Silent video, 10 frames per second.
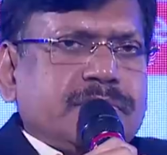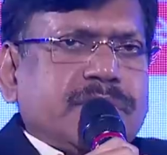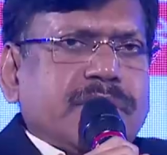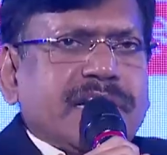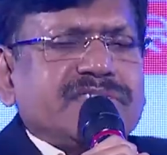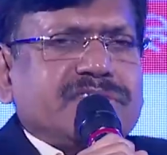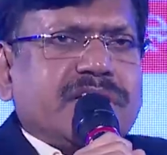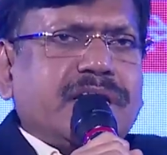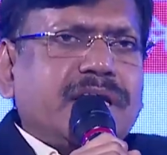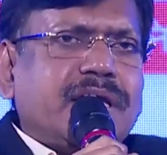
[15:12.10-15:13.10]
Let's
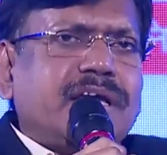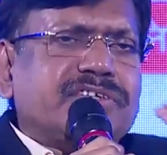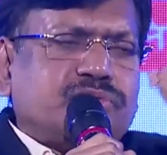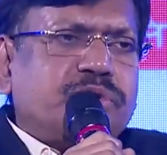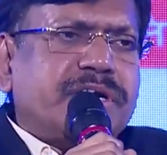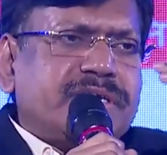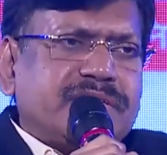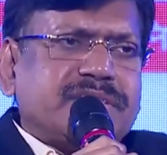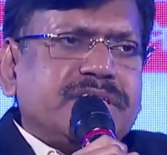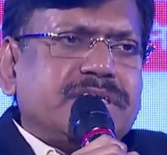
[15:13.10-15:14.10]
say a student
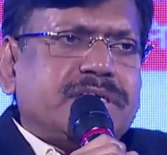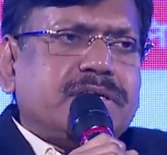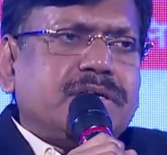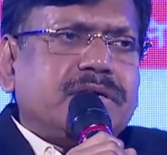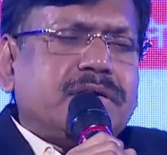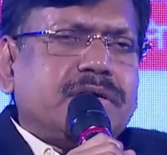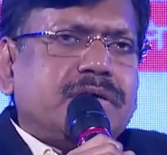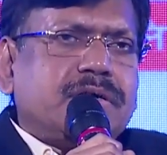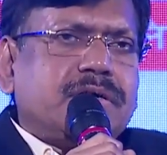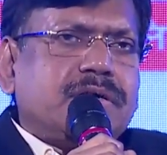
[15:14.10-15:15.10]
doesn't
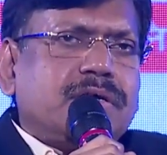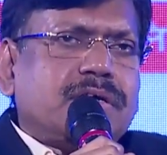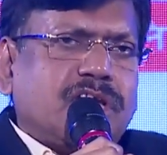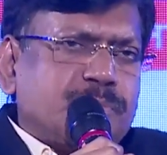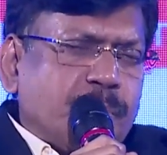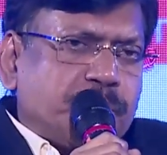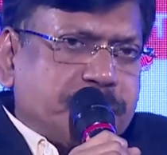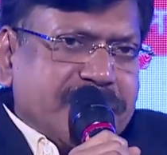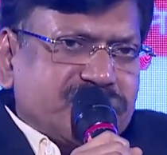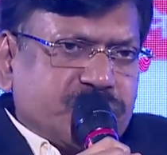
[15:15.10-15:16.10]
keep up
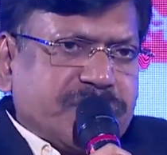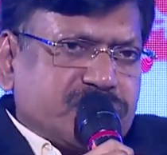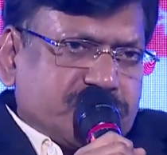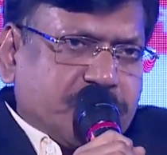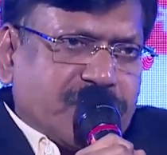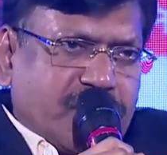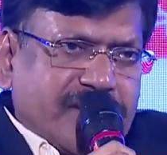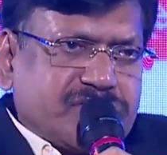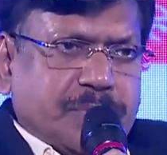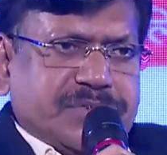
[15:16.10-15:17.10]
pace with particular
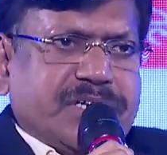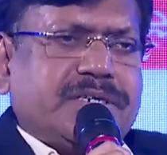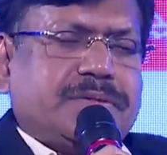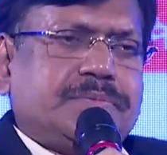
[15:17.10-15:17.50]
subject,